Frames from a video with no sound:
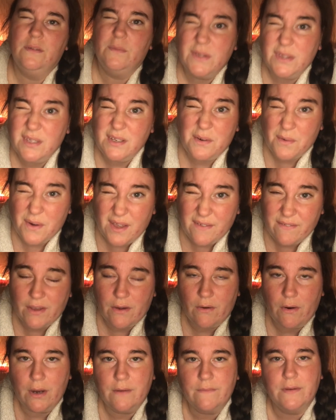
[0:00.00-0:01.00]
really don't have
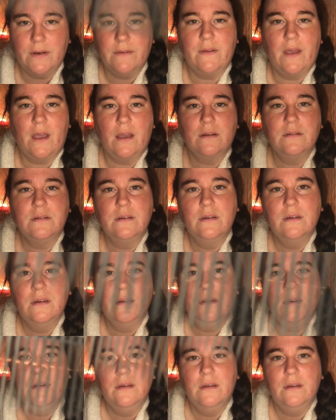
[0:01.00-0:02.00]
that great of an effect.
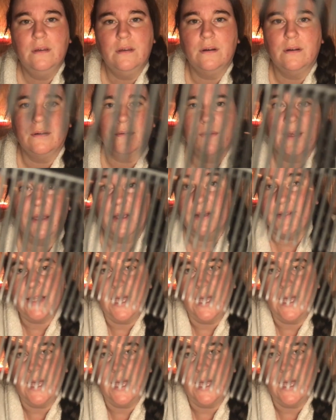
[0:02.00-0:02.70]
Like I